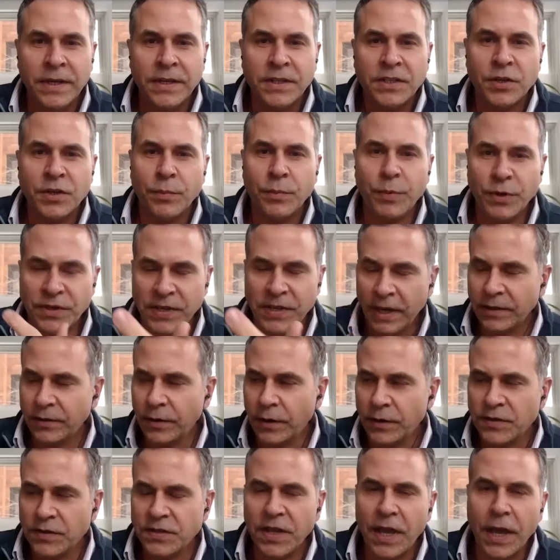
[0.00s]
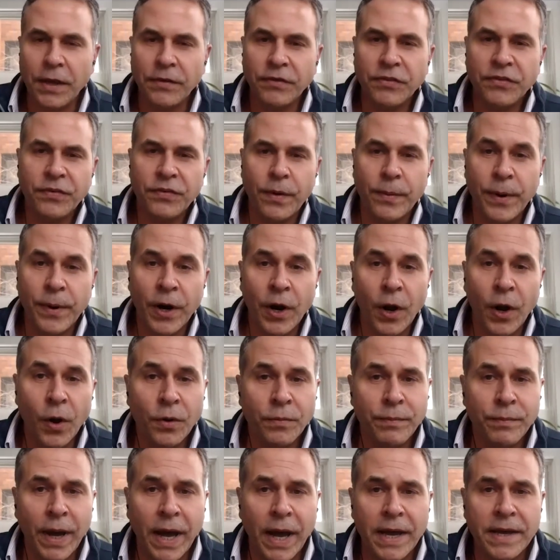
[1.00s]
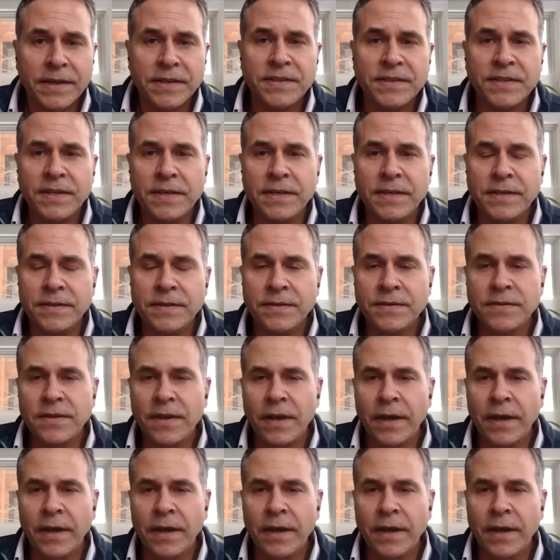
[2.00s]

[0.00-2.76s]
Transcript: to protect ourselves from our own biases,